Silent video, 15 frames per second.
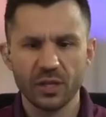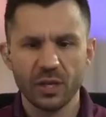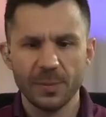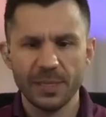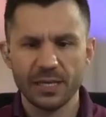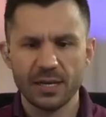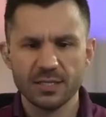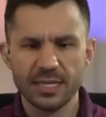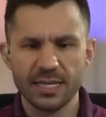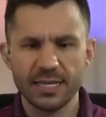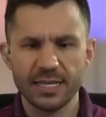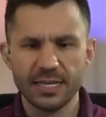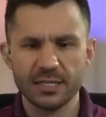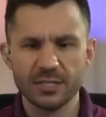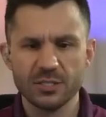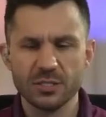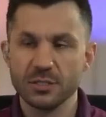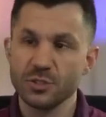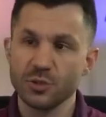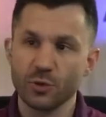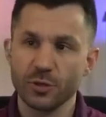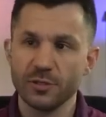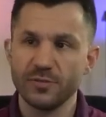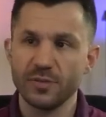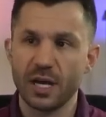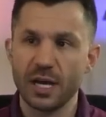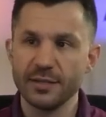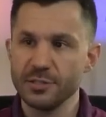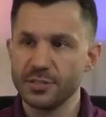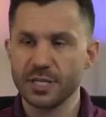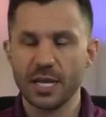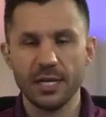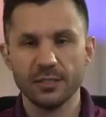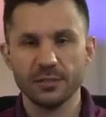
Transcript: because it is sort of on his side.